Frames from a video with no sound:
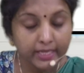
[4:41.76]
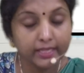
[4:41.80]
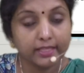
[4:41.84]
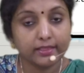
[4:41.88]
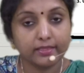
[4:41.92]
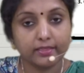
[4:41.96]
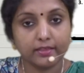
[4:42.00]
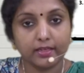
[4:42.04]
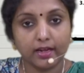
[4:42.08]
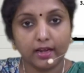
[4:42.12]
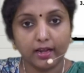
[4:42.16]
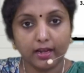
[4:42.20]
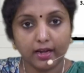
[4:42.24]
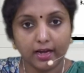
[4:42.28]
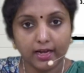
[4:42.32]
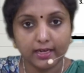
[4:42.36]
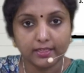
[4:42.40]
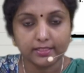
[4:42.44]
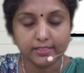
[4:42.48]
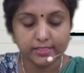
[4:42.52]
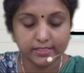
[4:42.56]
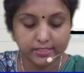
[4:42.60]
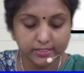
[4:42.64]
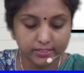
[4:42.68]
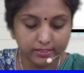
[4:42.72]
The
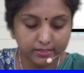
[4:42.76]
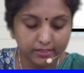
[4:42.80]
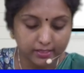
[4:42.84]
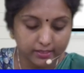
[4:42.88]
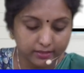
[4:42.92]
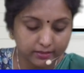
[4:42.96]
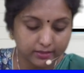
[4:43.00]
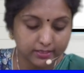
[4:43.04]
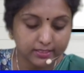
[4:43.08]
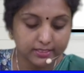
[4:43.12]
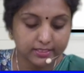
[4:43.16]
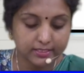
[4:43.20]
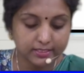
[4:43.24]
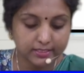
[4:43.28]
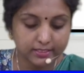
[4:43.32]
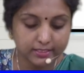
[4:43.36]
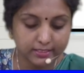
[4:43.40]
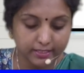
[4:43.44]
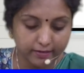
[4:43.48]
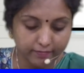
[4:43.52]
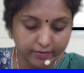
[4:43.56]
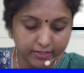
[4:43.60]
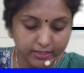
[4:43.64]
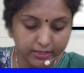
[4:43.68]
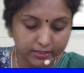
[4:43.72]
last, the
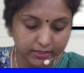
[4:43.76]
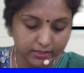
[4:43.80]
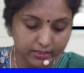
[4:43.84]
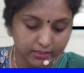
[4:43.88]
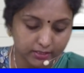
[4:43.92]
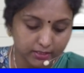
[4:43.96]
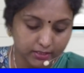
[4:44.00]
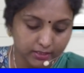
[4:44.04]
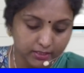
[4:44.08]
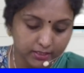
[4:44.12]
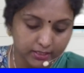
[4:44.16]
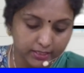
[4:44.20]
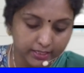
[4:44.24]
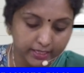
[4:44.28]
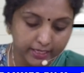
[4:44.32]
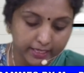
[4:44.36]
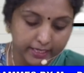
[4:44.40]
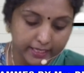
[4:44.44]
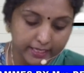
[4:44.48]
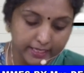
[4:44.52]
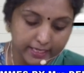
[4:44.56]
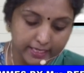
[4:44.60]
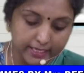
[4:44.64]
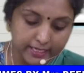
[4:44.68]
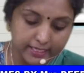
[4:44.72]
seventh
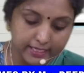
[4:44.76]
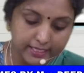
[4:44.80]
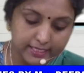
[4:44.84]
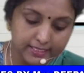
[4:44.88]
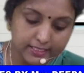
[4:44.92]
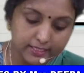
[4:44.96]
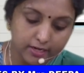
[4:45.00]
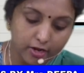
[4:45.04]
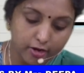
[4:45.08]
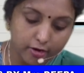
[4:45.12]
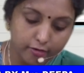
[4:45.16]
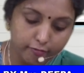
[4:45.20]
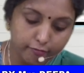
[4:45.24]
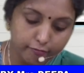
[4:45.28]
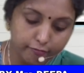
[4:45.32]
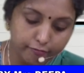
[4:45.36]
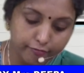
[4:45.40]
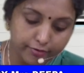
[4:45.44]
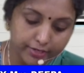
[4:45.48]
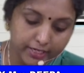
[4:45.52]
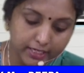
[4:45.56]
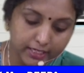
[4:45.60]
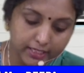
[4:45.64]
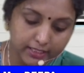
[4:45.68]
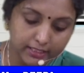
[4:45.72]
is
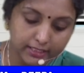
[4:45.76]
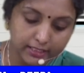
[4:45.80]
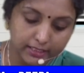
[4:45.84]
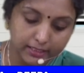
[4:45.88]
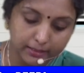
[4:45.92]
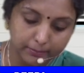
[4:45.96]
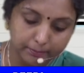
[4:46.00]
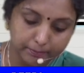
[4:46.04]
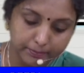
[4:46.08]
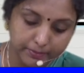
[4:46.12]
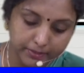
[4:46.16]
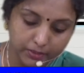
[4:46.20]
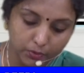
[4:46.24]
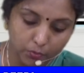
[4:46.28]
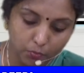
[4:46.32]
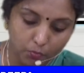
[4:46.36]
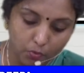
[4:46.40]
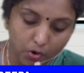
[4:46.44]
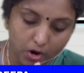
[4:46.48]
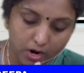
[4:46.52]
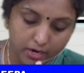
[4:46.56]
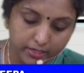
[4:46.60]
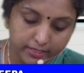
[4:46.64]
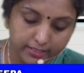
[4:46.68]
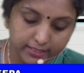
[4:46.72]
Vikalp.
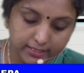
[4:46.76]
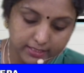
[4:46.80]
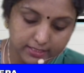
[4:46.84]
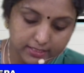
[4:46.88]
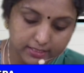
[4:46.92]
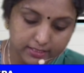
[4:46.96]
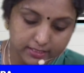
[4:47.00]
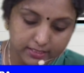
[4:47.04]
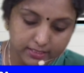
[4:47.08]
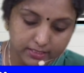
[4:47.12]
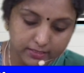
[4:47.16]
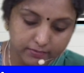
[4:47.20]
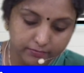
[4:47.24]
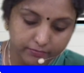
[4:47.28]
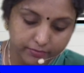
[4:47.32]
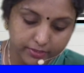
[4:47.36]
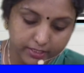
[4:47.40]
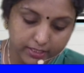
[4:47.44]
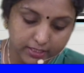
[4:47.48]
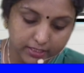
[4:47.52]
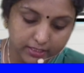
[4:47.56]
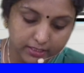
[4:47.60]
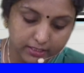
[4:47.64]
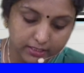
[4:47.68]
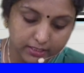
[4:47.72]
What is this
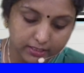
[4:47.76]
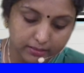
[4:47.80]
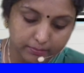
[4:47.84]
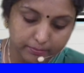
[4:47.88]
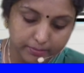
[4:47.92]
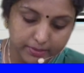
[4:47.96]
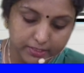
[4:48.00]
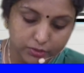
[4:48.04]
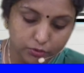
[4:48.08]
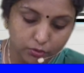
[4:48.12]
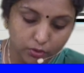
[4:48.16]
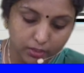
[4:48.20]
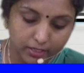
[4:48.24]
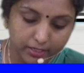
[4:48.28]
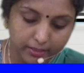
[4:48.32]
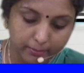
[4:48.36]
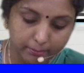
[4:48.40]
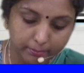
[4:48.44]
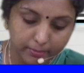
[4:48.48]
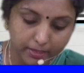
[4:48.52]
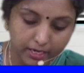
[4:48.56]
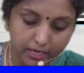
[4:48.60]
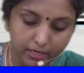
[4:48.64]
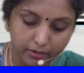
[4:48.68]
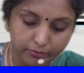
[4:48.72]
Vikalp is all
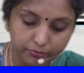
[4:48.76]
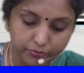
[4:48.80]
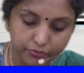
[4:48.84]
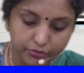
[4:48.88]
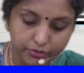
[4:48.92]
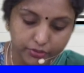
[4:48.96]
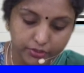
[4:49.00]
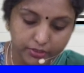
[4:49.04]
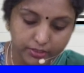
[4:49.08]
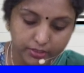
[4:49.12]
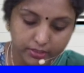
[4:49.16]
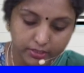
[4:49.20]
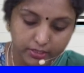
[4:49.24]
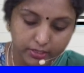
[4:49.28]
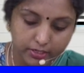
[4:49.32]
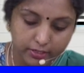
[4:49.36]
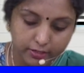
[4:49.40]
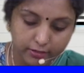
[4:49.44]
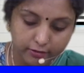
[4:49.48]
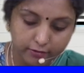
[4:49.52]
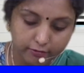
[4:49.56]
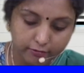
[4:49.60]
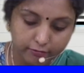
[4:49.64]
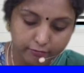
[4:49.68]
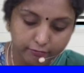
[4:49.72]
about?
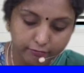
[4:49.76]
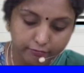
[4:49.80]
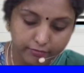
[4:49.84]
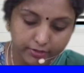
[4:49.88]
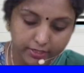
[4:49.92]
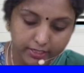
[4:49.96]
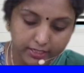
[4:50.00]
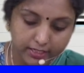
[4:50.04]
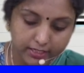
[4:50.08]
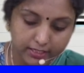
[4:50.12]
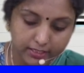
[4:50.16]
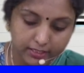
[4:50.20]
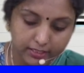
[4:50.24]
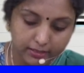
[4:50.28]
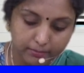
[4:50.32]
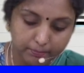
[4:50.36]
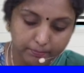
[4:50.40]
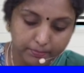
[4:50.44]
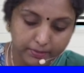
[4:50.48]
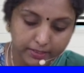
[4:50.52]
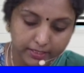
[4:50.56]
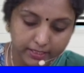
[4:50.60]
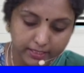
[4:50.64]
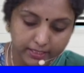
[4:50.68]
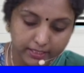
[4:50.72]

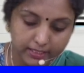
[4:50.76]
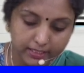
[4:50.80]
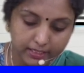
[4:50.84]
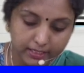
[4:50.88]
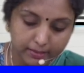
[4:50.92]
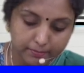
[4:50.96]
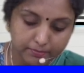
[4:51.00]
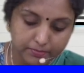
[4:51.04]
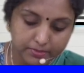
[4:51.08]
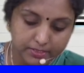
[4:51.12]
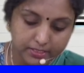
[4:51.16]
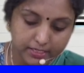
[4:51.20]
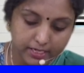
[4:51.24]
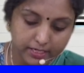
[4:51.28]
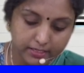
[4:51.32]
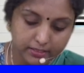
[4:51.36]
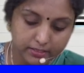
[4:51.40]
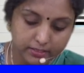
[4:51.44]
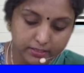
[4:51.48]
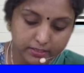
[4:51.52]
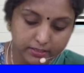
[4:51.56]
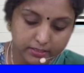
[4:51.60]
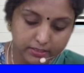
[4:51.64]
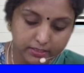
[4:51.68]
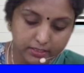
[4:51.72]
Vikalp comes
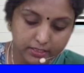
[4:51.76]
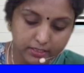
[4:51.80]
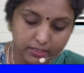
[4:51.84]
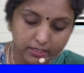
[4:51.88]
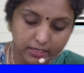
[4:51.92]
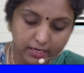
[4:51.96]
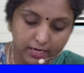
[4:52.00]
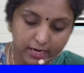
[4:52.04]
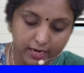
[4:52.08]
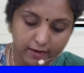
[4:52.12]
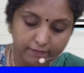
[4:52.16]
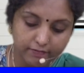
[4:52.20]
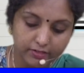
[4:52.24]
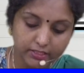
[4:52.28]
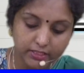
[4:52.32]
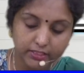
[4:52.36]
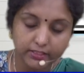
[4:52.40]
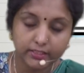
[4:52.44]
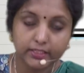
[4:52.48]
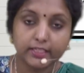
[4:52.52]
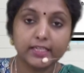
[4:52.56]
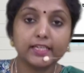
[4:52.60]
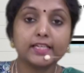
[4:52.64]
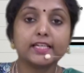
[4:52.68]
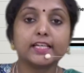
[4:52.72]
under
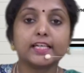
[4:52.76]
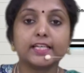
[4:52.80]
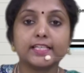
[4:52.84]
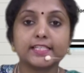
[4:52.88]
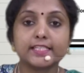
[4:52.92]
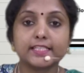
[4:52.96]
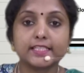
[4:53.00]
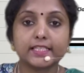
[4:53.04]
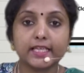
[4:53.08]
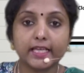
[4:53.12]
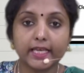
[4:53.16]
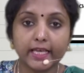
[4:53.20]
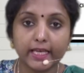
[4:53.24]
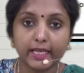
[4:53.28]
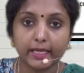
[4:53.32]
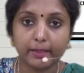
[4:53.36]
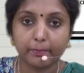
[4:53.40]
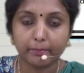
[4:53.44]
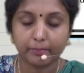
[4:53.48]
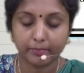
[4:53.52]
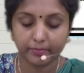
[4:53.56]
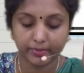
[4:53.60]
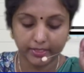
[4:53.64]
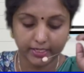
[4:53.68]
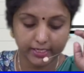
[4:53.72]
Avataran
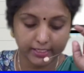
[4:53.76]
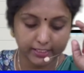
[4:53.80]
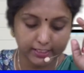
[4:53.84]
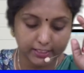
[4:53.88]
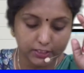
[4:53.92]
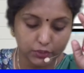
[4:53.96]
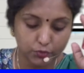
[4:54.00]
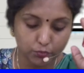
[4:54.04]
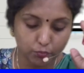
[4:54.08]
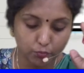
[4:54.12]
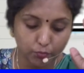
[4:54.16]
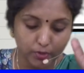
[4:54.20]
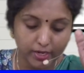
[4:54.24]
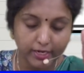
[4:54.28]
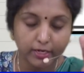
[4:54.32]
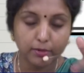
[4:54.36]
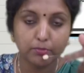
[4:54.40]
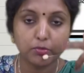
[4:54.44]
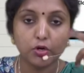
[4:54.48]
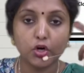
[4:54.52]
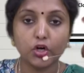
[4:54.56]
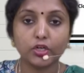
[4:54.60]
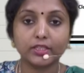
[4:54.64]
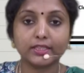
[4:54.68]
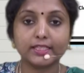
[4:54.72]
scheme. It is one
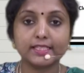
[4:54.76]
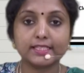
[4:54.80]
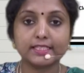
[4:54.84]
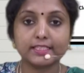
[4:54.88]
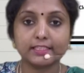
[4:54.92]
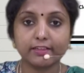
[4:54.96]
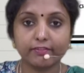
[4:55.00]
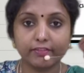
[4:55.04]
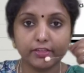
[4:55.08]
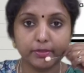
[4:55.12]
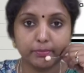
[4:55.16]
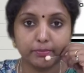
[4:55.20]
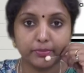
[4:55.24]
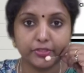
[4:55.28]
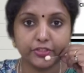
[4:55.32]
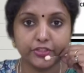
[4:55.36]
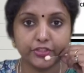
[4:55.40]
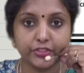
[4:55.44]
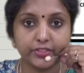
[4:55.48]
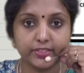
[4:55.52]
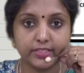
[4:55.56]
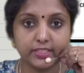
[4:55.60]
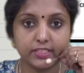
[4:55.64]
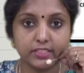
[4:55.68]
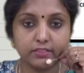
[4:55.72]
among the seven
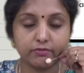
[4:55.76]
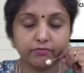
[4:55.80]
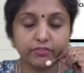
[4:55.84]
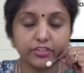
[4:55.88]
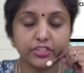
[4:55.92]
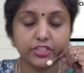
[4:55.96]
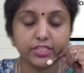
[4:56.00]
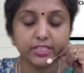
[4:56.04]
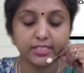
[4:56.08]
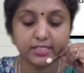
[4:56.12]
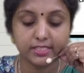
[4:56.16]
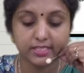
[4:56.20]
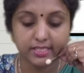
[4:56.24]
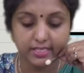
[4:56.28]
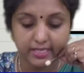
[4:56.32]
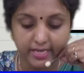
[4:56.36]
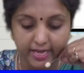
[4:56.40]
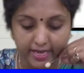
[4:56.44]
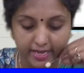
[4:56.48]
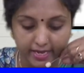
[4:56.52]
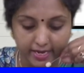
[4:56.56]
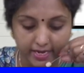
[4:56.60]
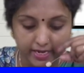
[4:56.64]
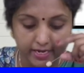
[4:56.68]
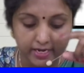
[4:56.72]
missions which is
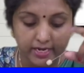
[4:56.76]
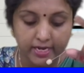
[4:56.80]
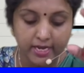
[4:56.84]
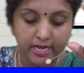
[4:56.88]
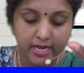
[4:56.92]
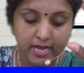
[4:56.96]
there